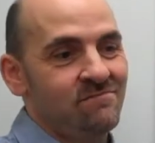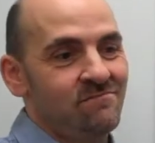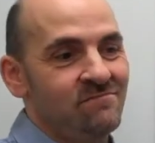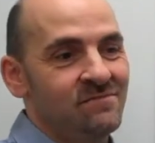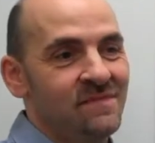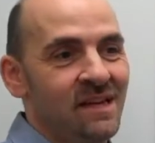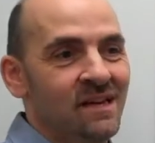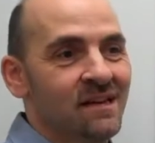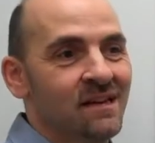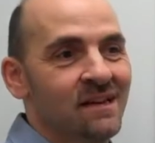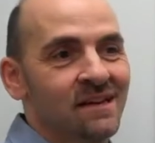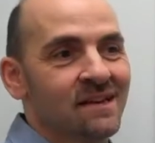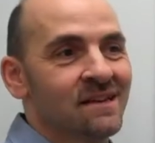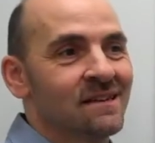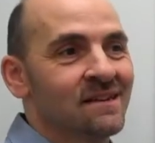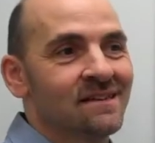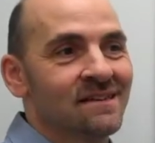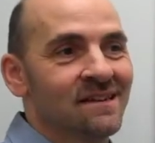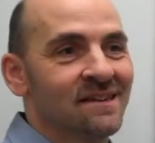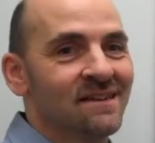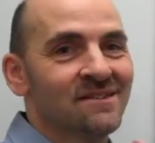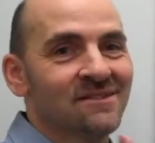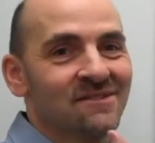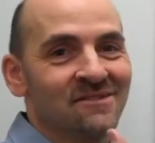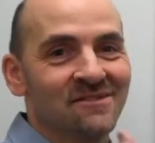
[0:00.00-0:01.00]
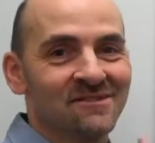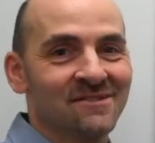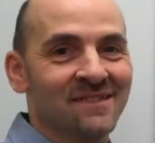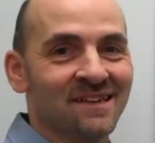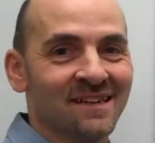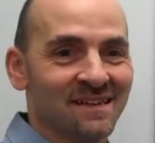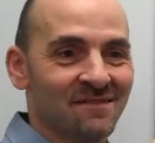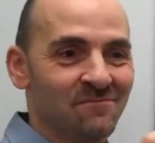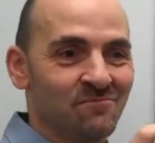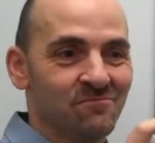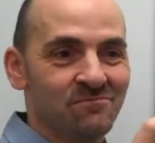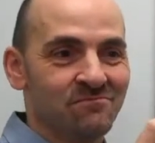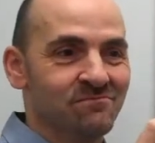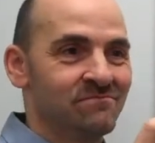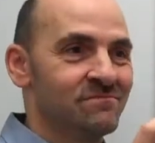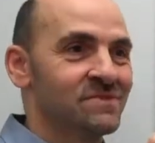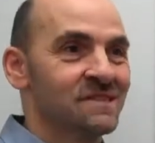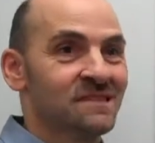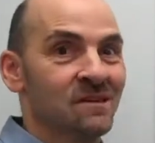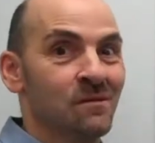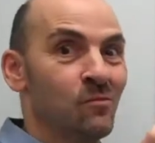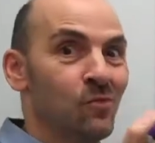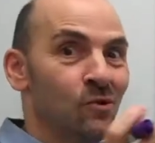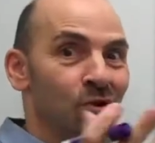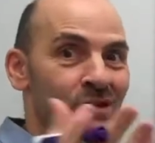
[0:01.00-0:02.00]
taking, I don't know, like a
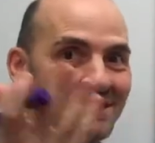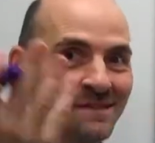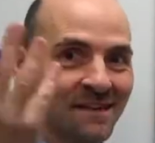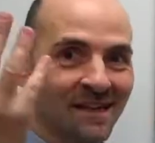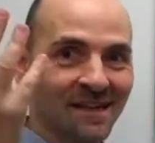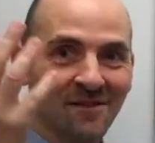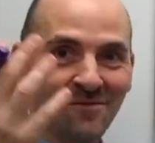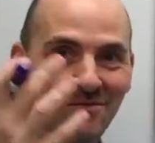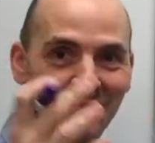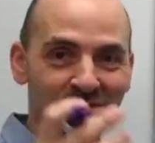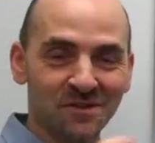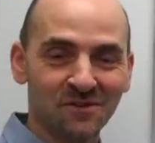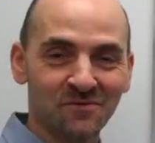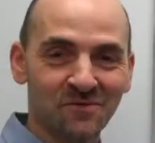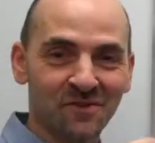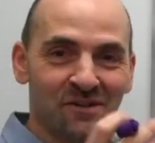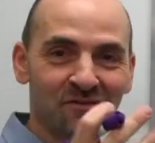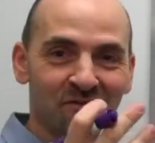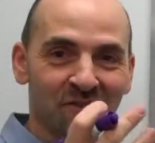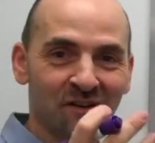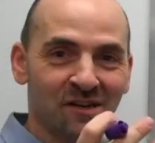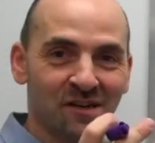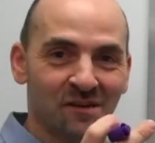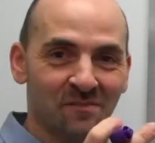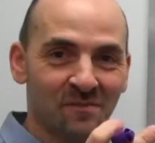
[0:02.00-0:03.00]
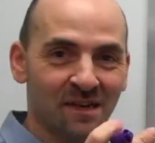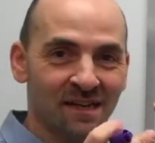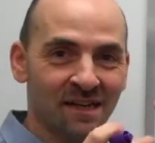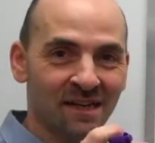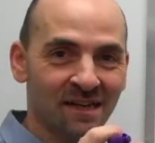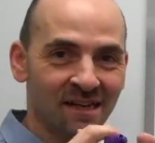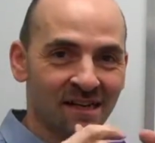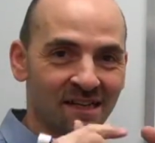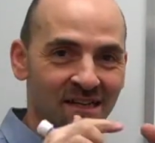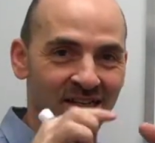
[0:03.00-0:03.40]
Subway sandwich or whatever you're going to be eating,